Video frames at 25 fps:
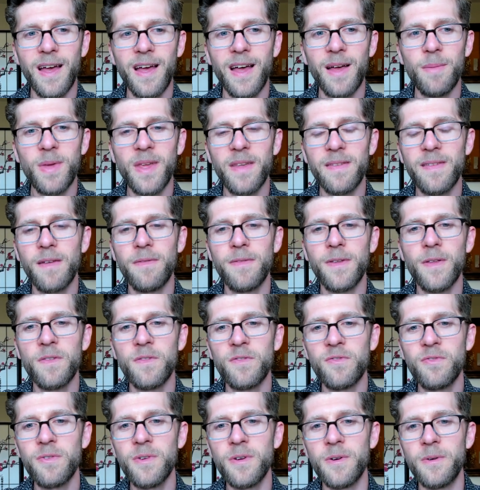because that
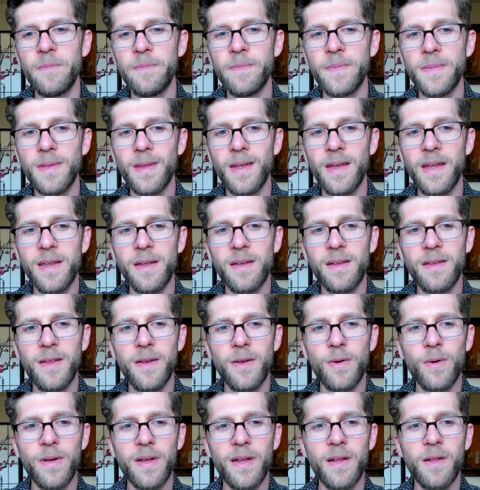feels true. And it,
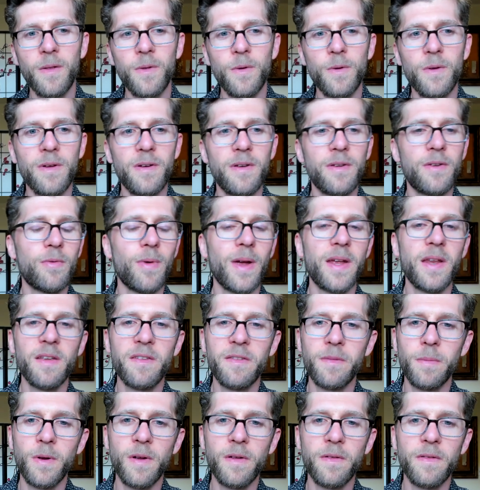included great
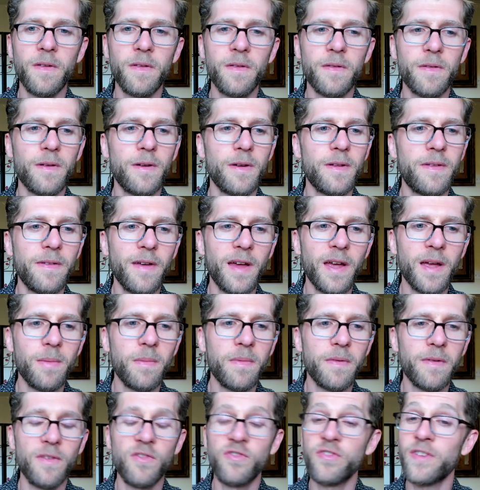experiences, good
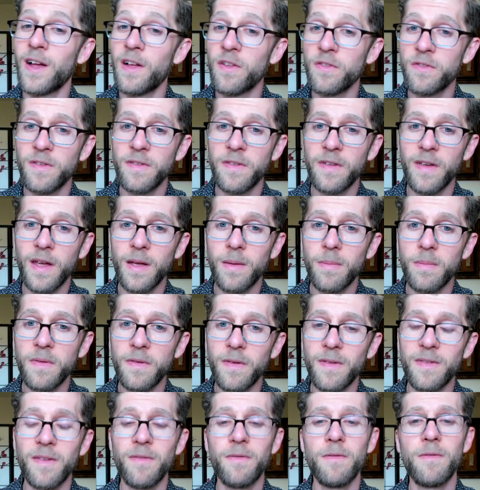times, and challenging
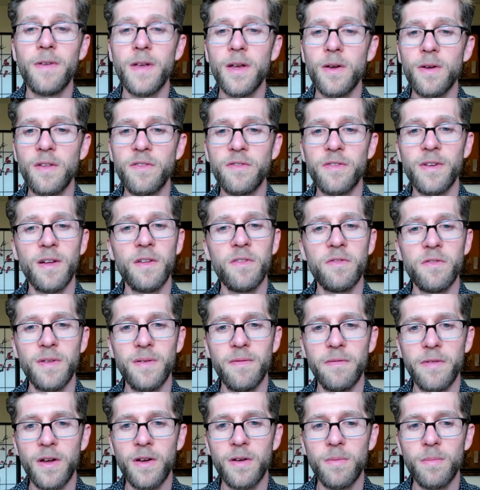times. It's a very
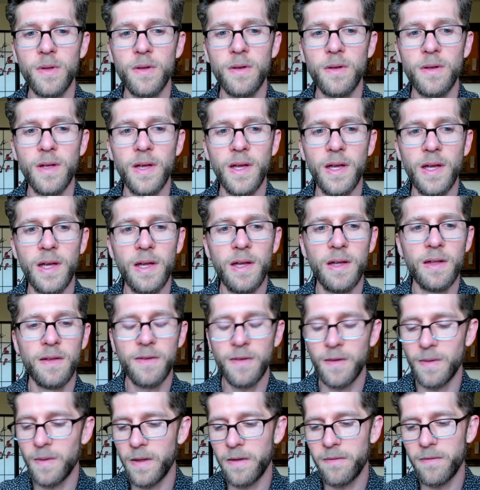challenging environment
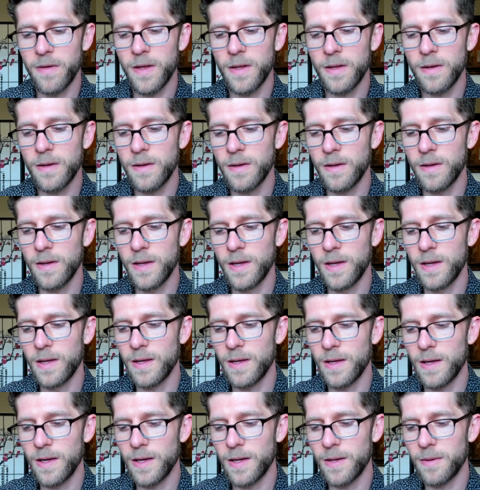to live in.
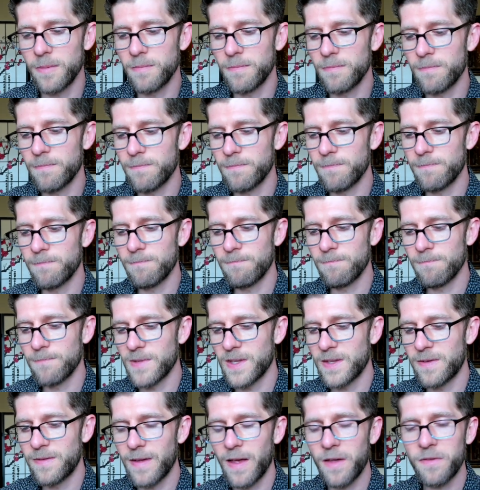
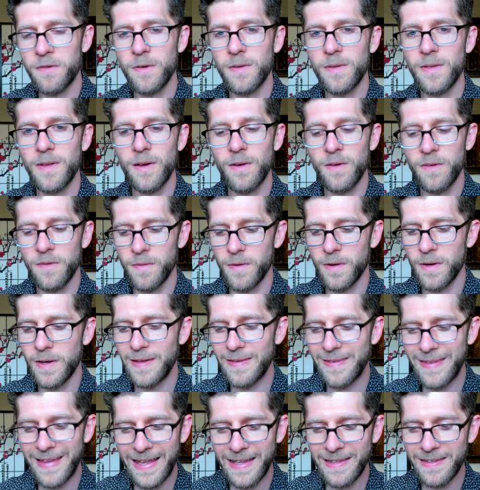The desert there is very
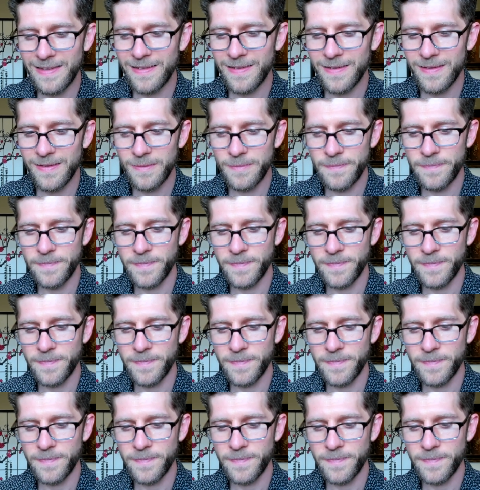intense.